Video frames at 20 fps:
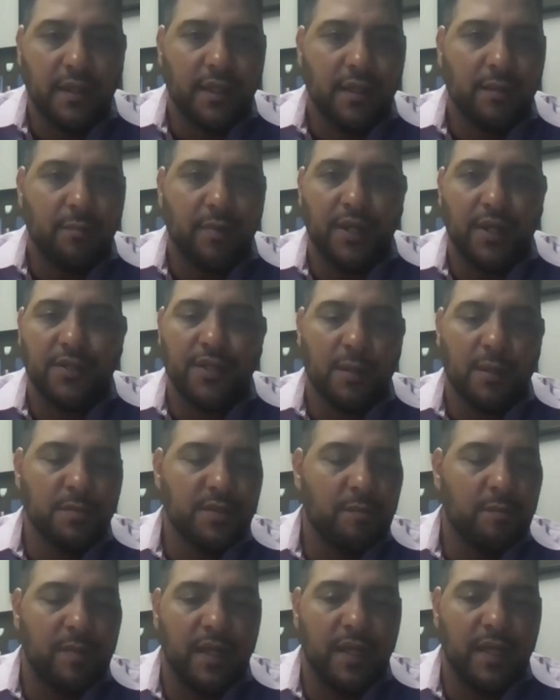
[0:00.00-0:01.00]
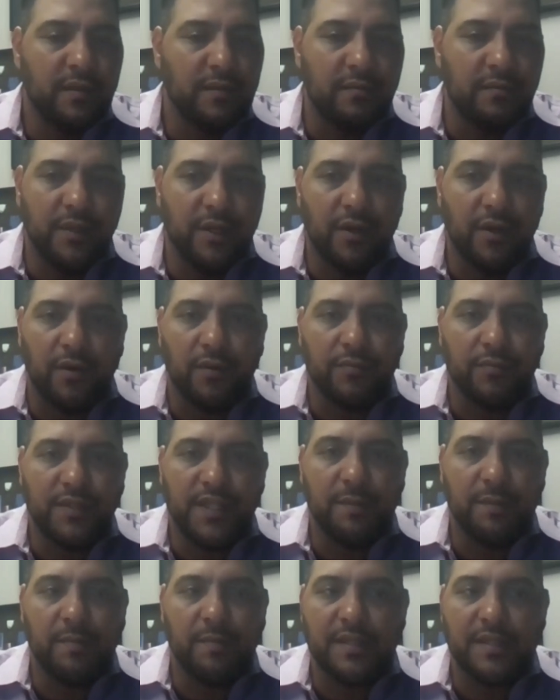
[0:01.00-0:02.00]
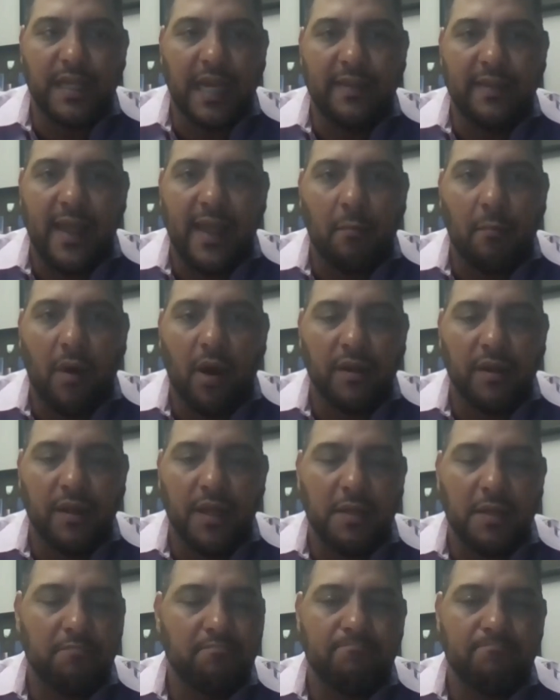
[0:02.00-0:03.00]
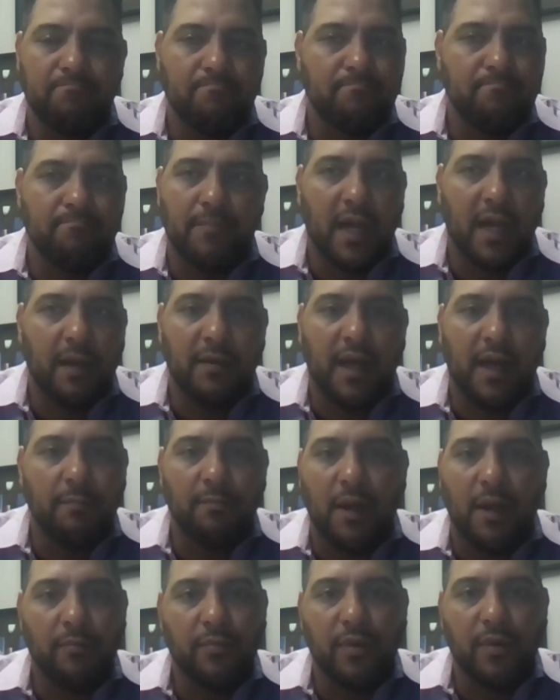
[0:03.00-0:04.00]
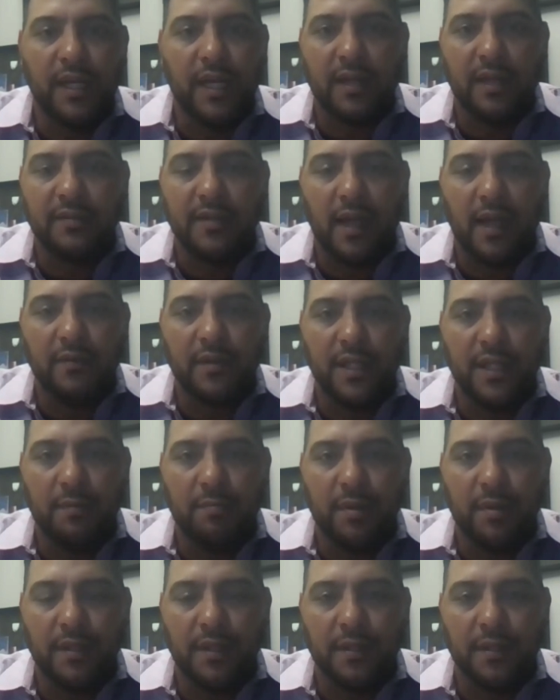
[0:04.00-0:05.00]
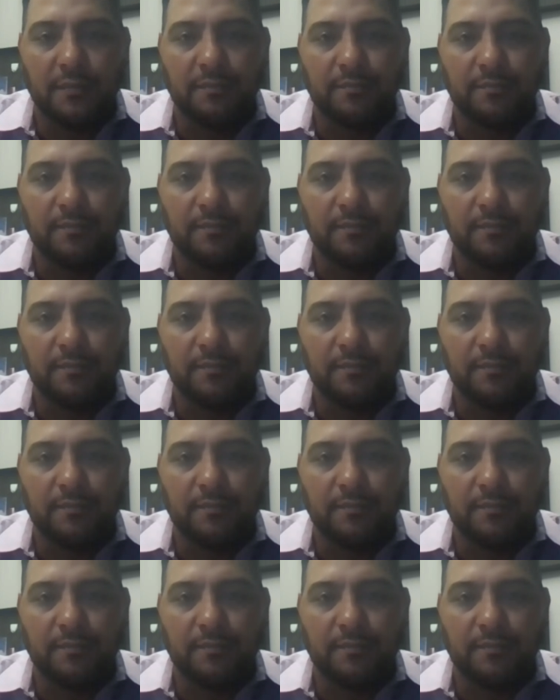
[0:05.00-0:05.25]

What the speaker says: But in terms of being, deep inside that market, I'm really not diving deep in there.